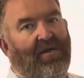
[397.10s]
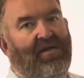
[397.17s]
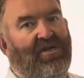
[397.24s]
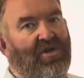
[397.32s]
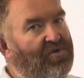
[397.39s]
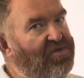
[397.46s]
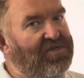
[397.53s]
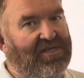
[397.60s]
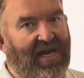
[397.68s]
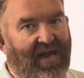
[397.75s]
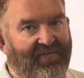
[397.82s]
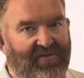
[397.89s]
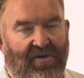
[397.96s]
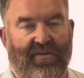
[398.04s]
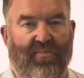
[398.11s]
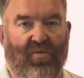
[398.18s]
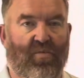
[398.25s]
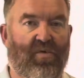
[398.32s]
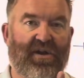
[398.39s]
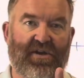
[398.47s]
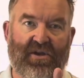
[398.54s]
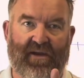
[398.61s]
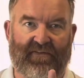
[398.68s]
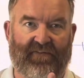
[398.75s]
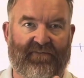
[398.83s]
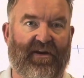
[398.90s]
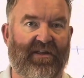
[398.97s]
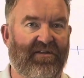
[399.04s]
You just have to, number one, you have
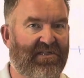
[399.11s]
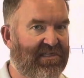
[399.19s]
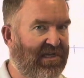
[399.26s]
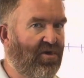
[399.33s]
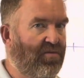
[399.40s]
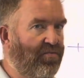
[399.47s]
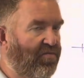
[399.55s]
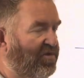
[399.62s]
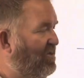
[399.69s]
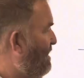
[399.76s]
to find the slope, which